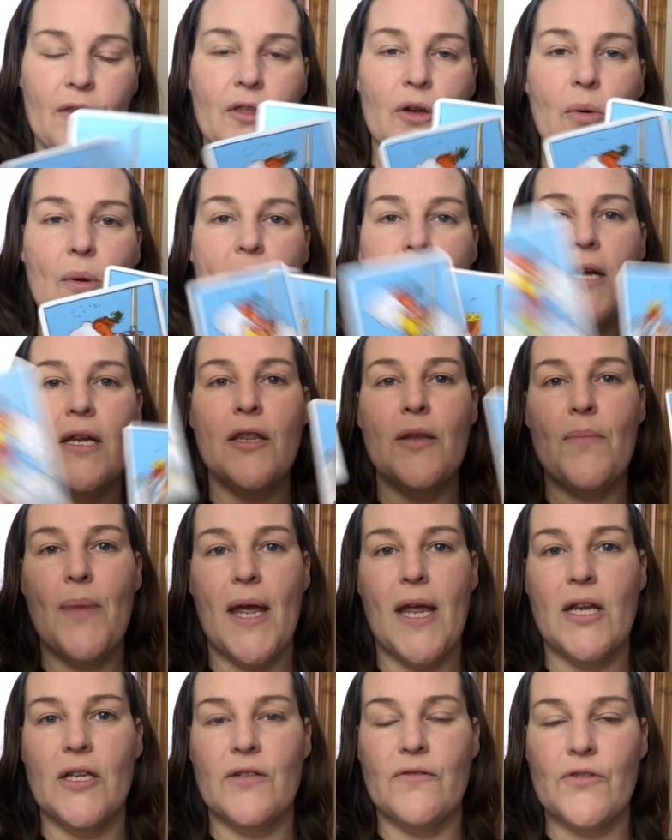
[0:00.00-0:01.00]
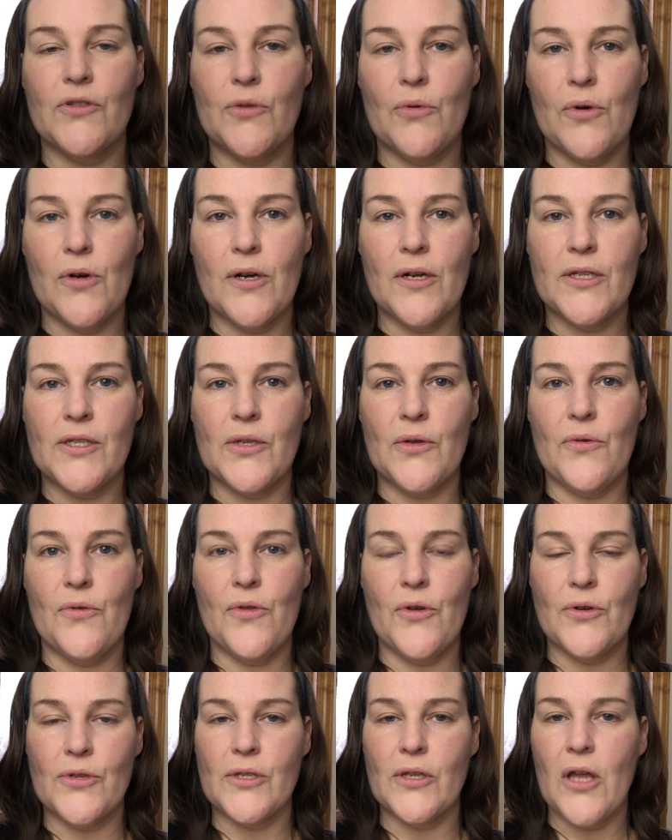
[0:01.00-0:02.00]
the Queen and the Page of Swords. So
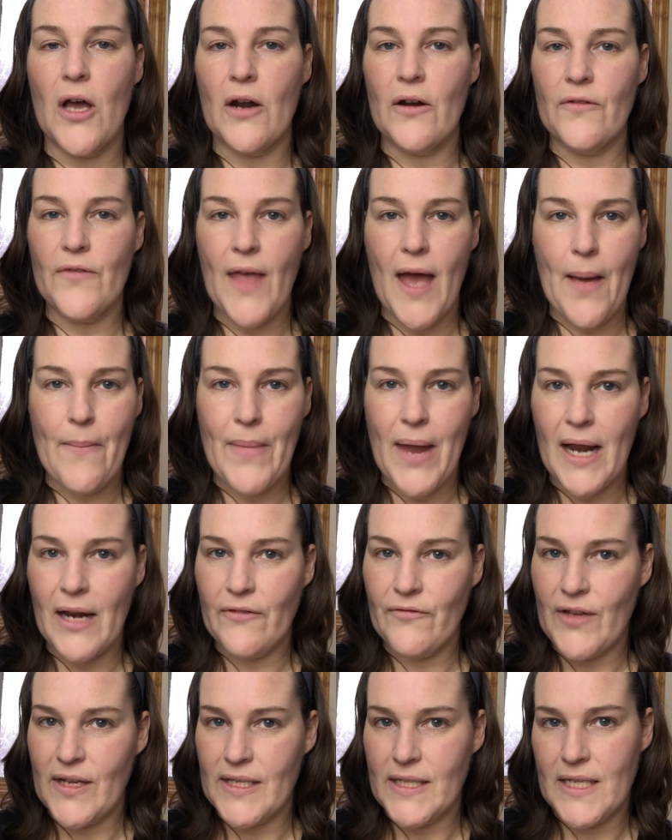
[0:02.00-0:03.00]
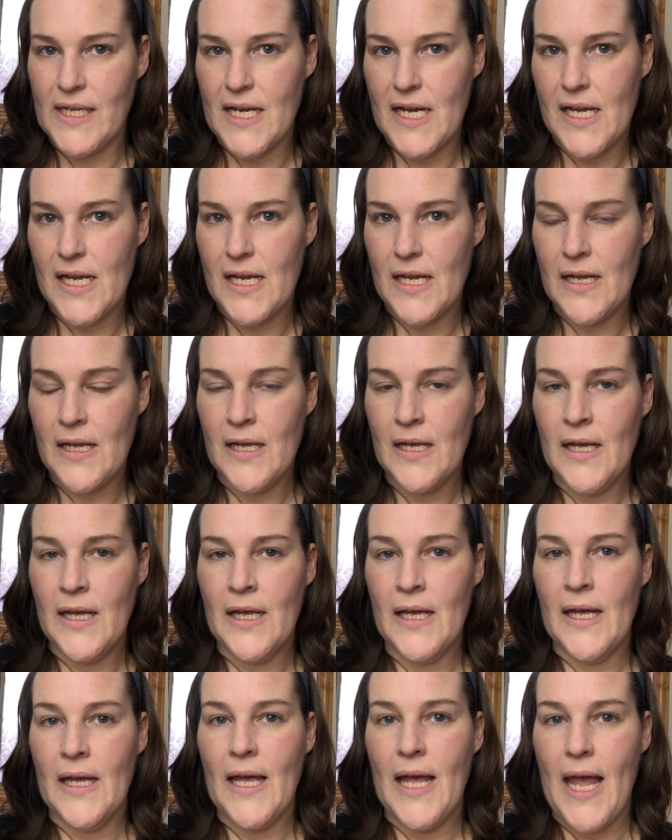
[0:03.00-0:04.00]
there's a lot of that manifesting
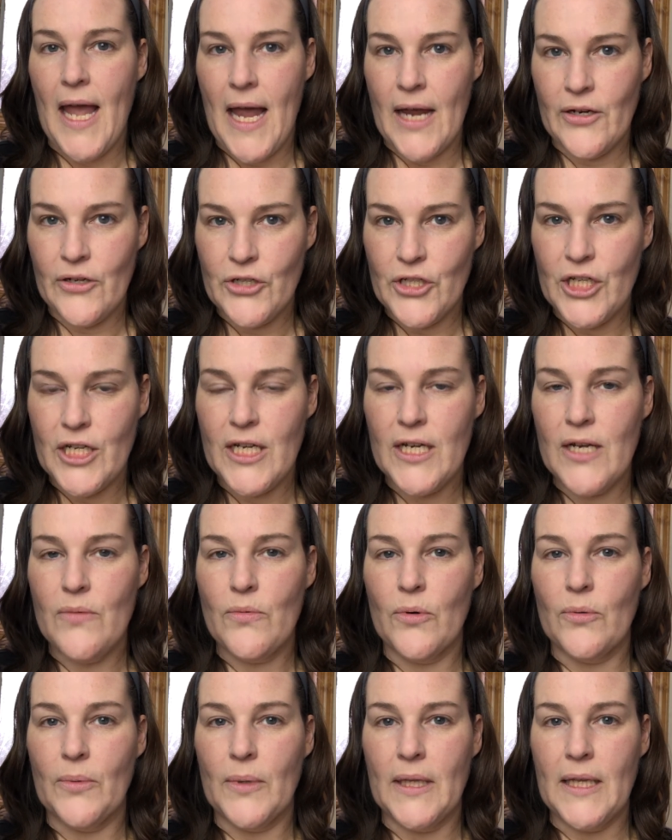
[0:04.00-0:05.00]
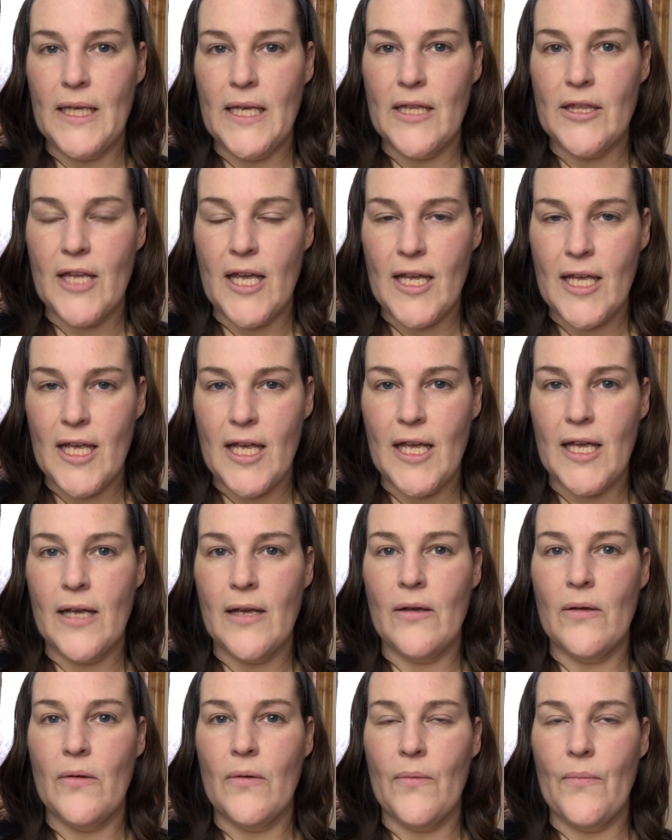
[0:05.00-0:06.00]
energy. We're really
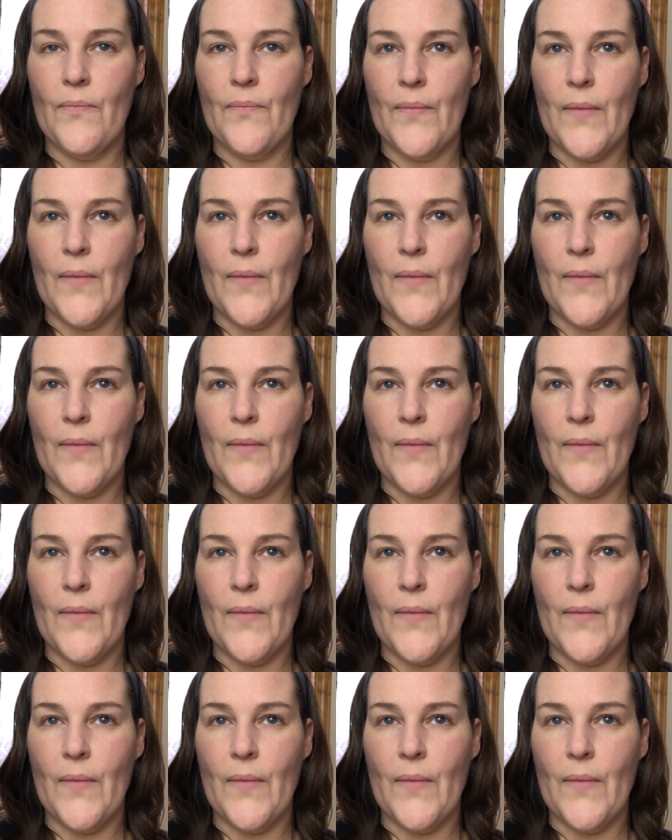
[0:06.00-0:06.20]
thinking